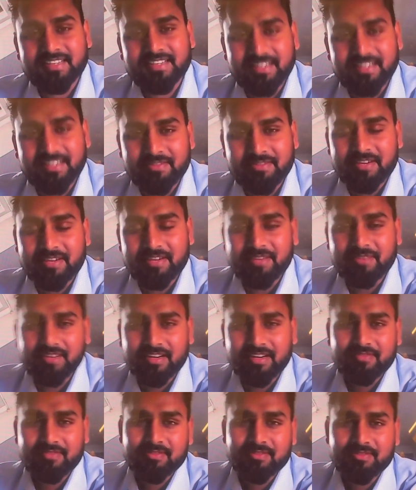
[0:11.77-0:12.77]
really very
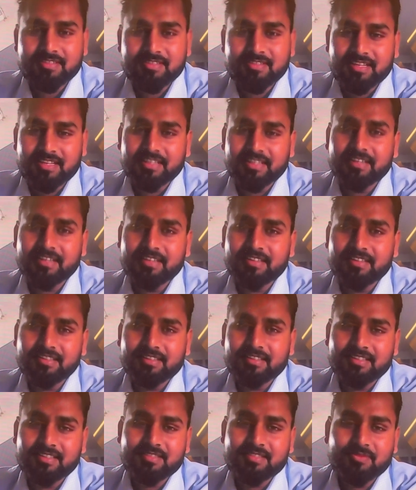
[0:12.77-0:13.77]
wonderful journey.
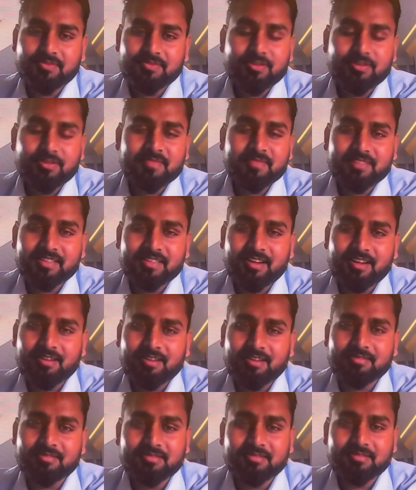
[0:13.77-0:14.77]
This 4 months
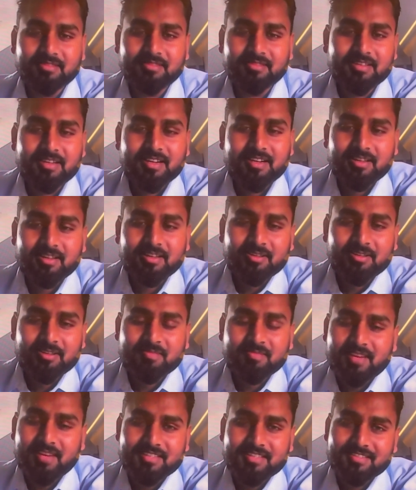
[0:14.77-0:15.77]

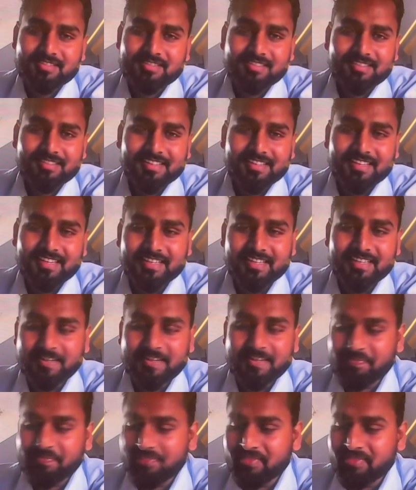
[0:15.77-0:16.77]
passed,
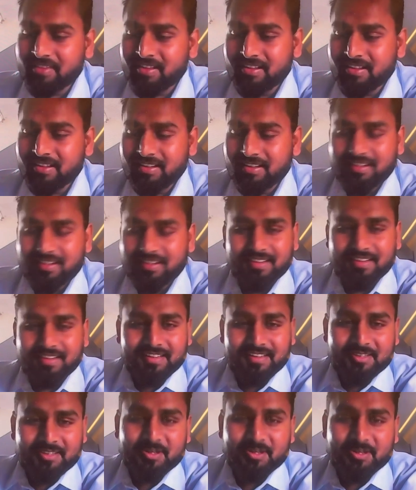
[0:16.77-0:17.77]
really
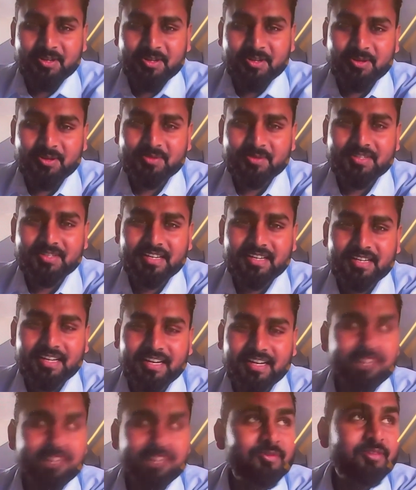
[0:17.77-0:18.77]
don't know.
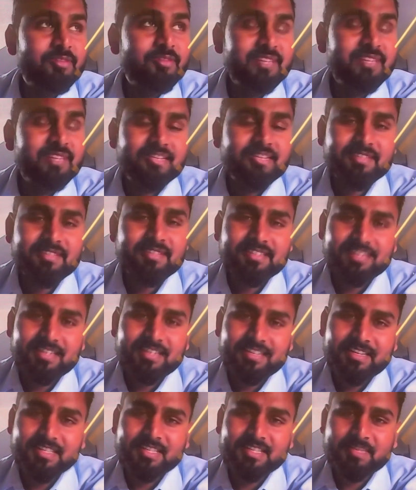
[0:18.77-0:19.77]
And for me, it was
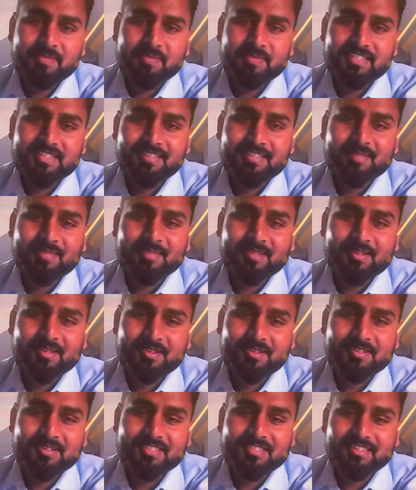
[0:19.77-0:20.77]
really a special
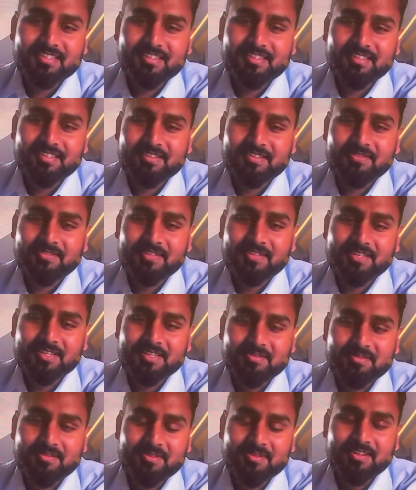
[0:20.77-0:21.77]
because
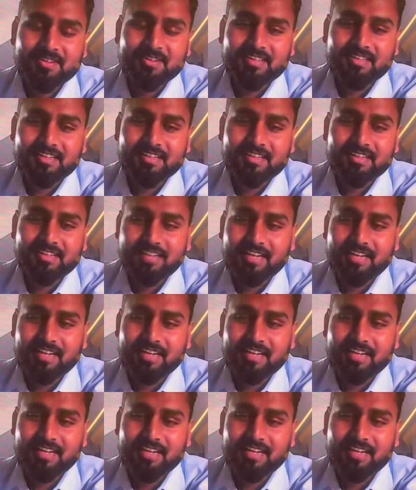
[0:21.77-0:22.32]
first of all,